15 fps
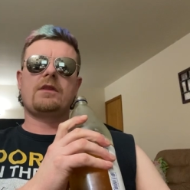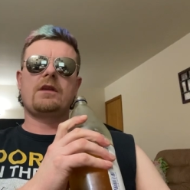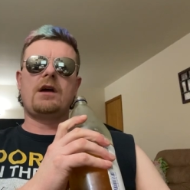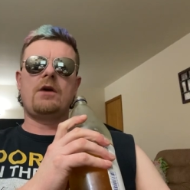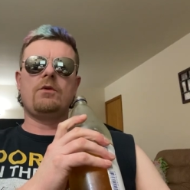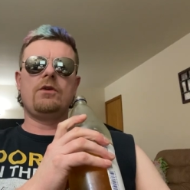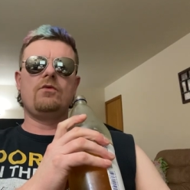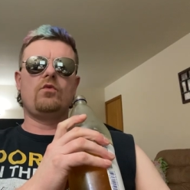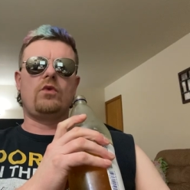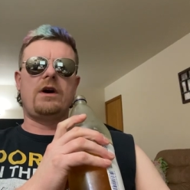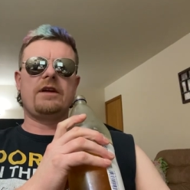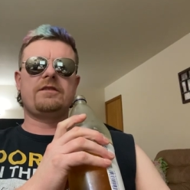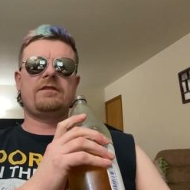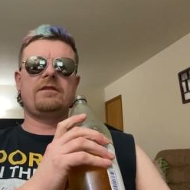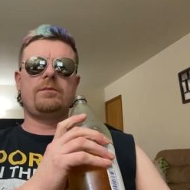I wouldn't
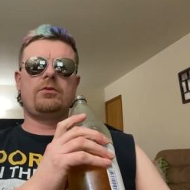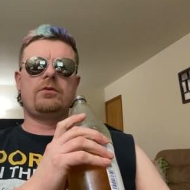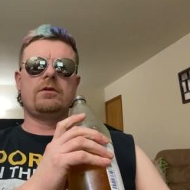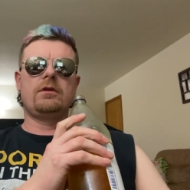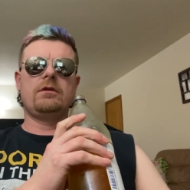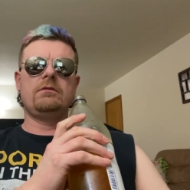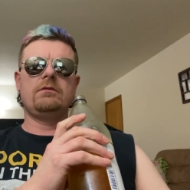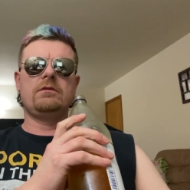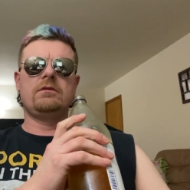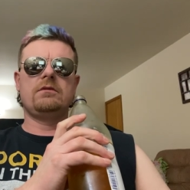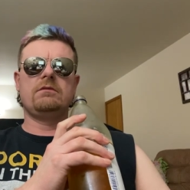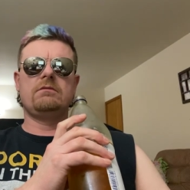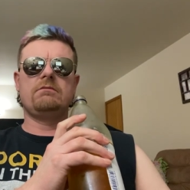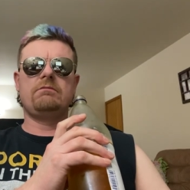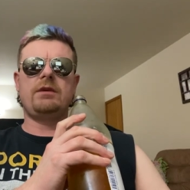watch the porn,
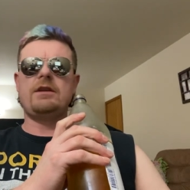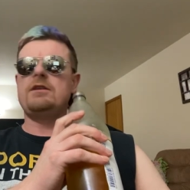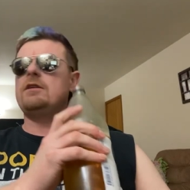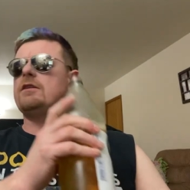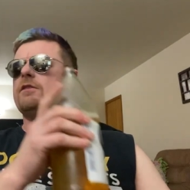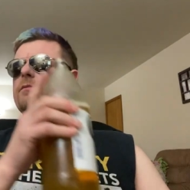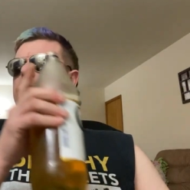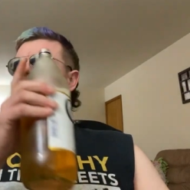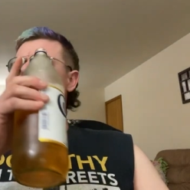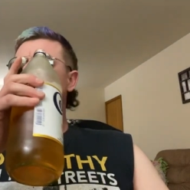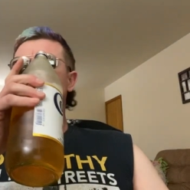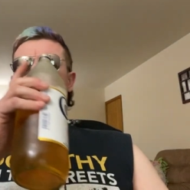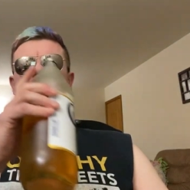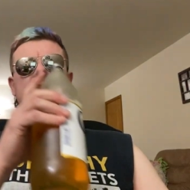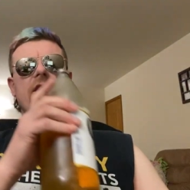but you could just put it
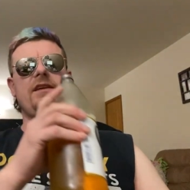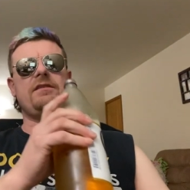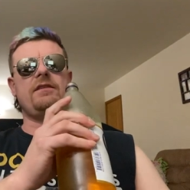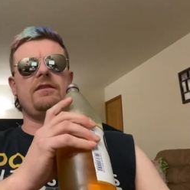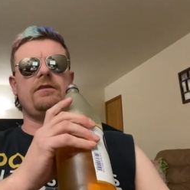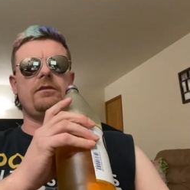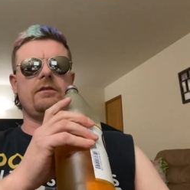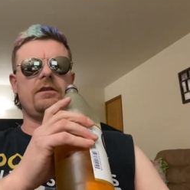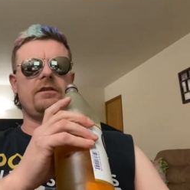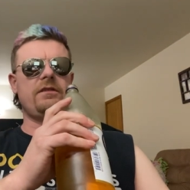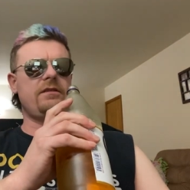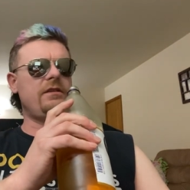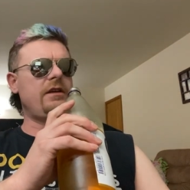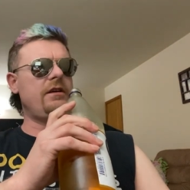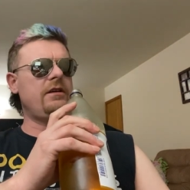on and listen to it
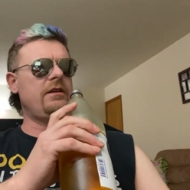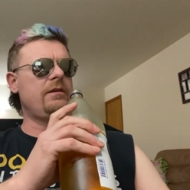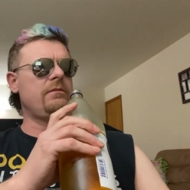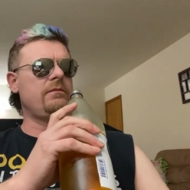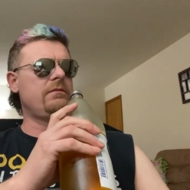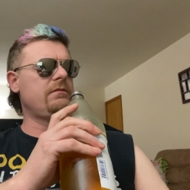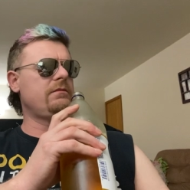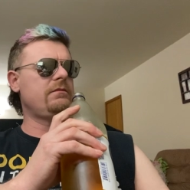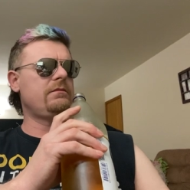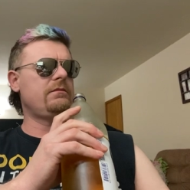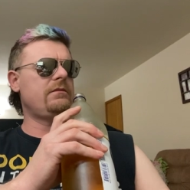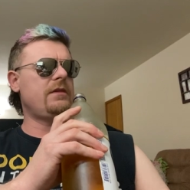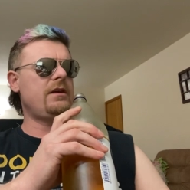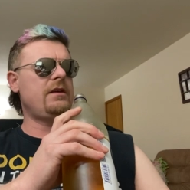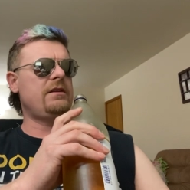just to hear him
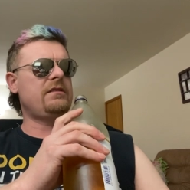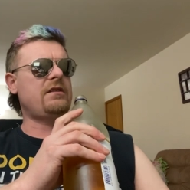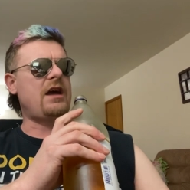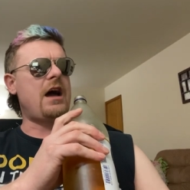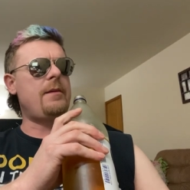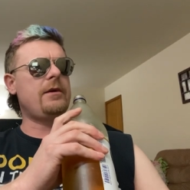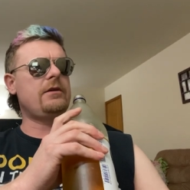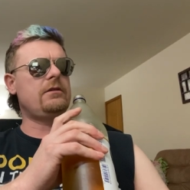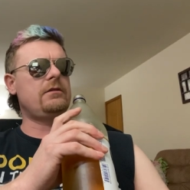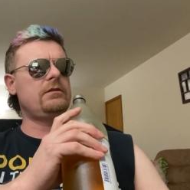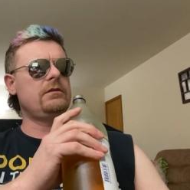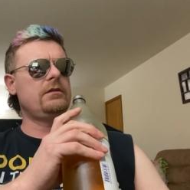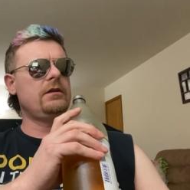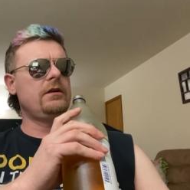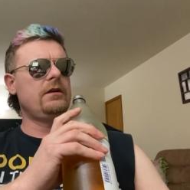in his comical
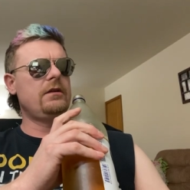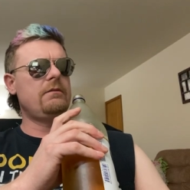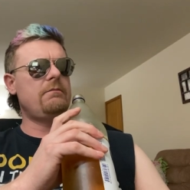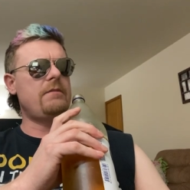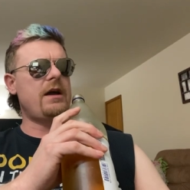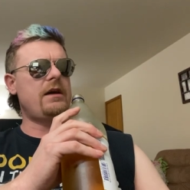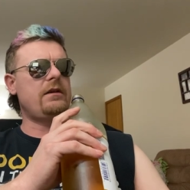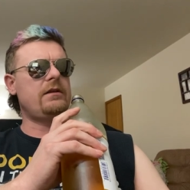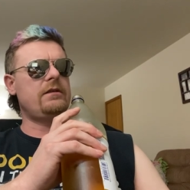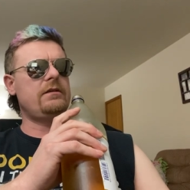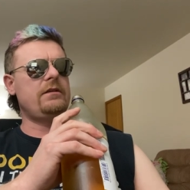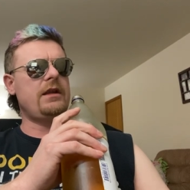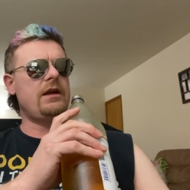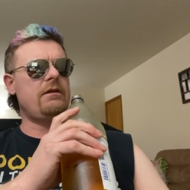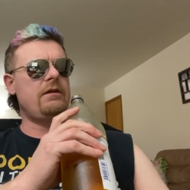manner,
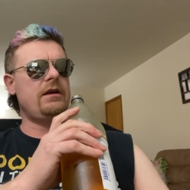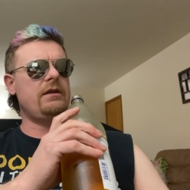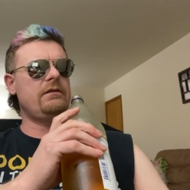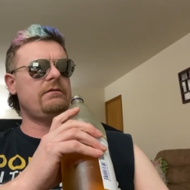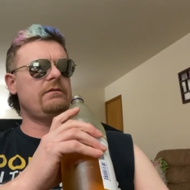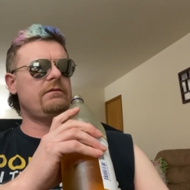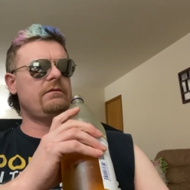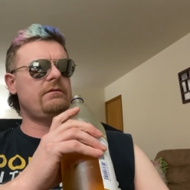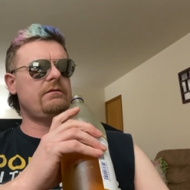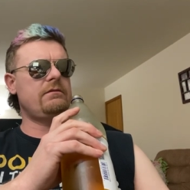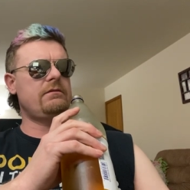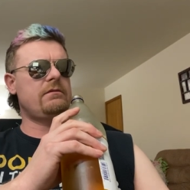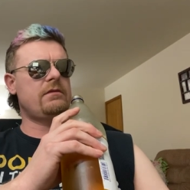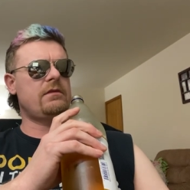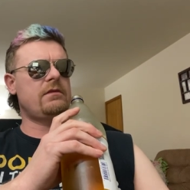narrate
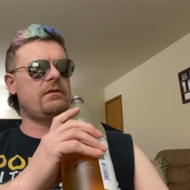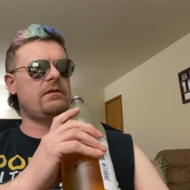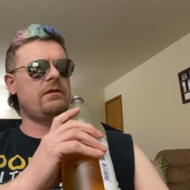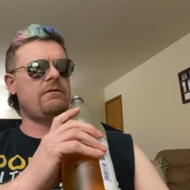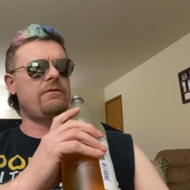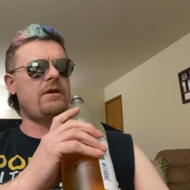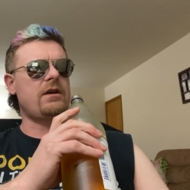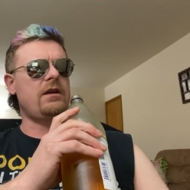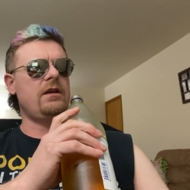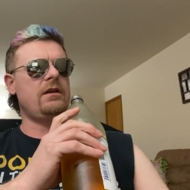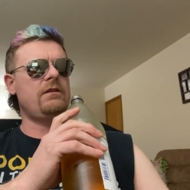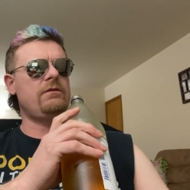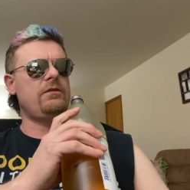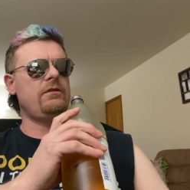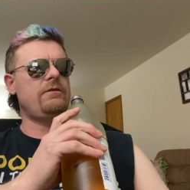the fucking
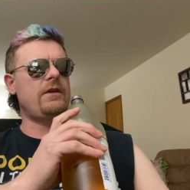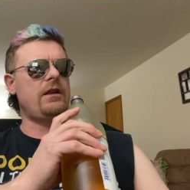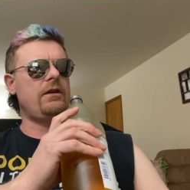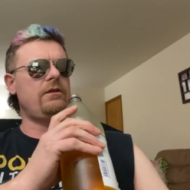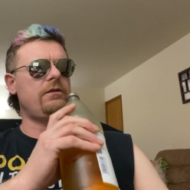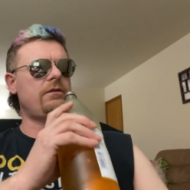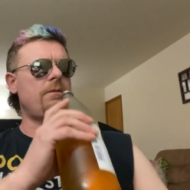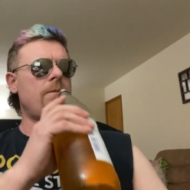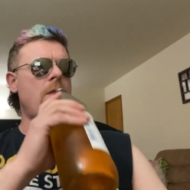of two fellows.